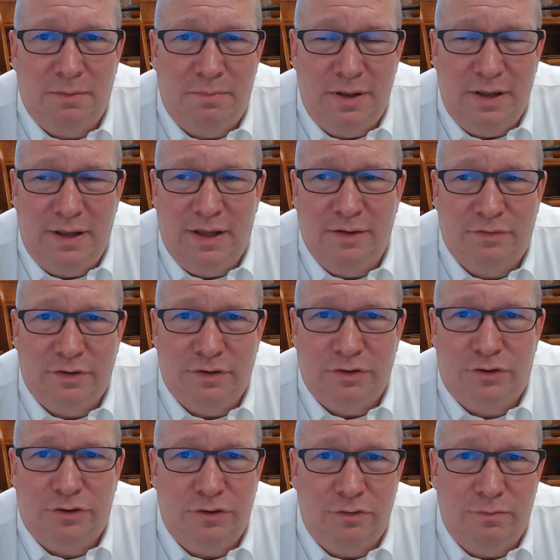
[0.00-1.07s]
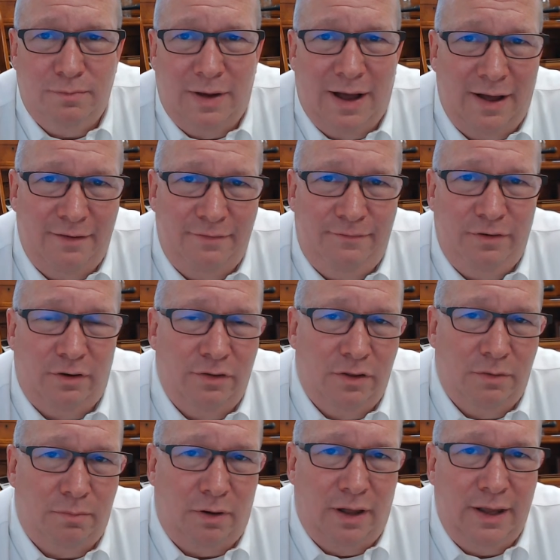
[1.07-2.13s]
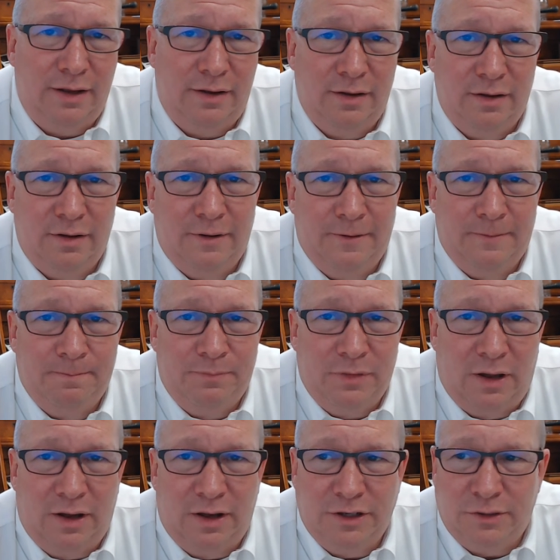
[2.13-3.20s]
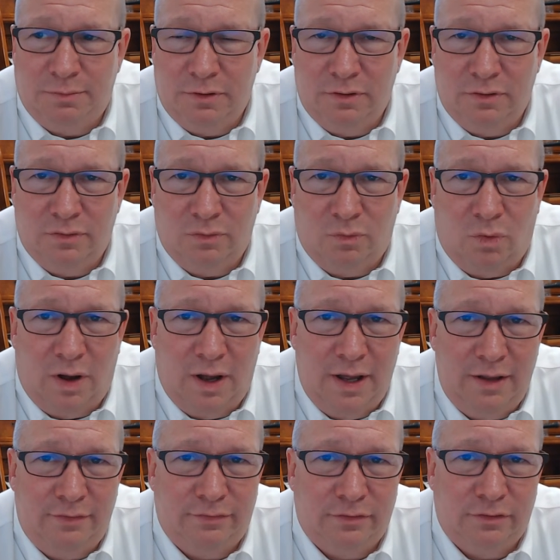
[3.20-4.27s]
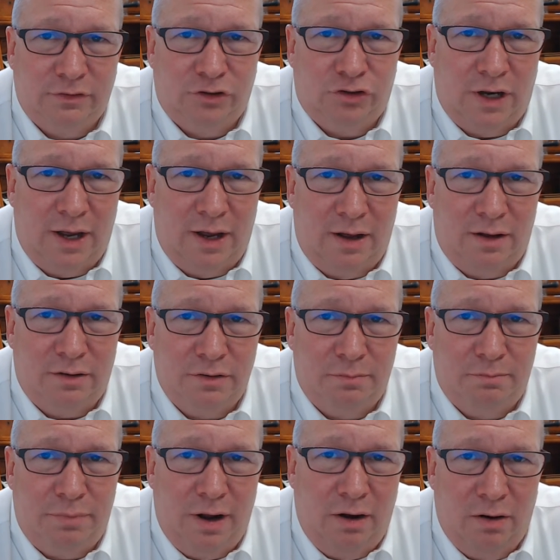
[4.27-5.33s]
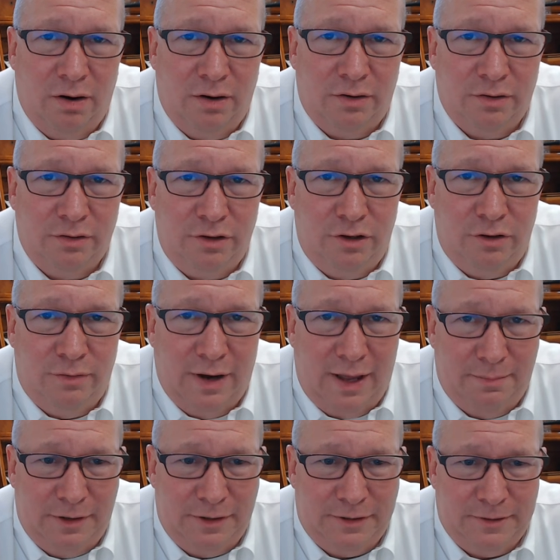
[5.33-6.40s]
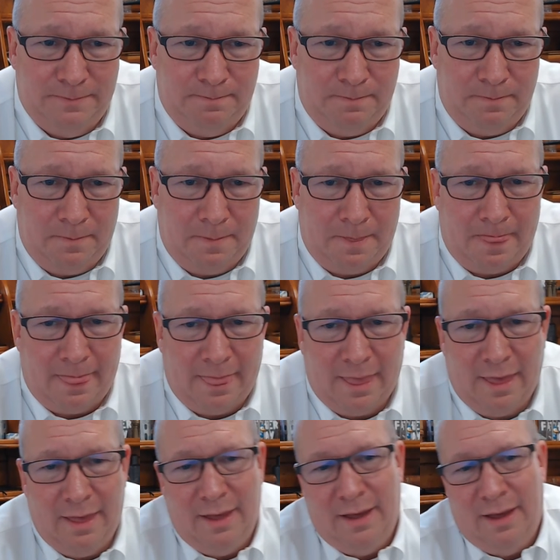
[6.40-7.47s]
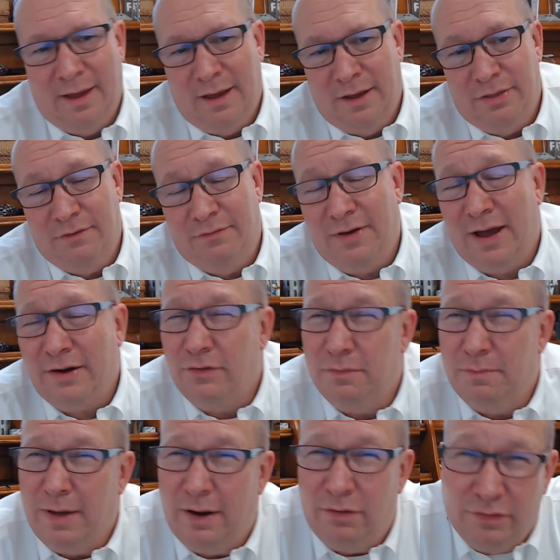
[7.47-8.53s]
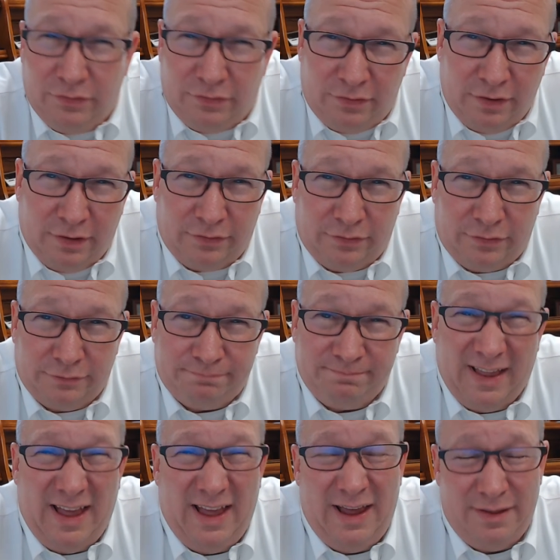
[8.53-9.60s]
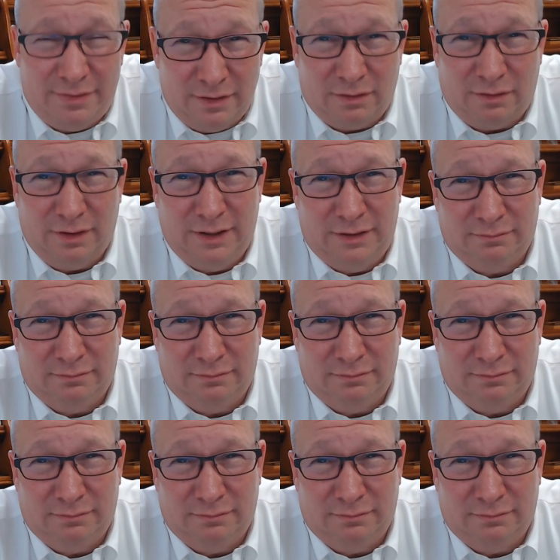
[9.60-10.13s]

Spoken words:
be given to my fill in the blank. Husband, wife, child, parent, you name it. The fact of the matter is this: ethically,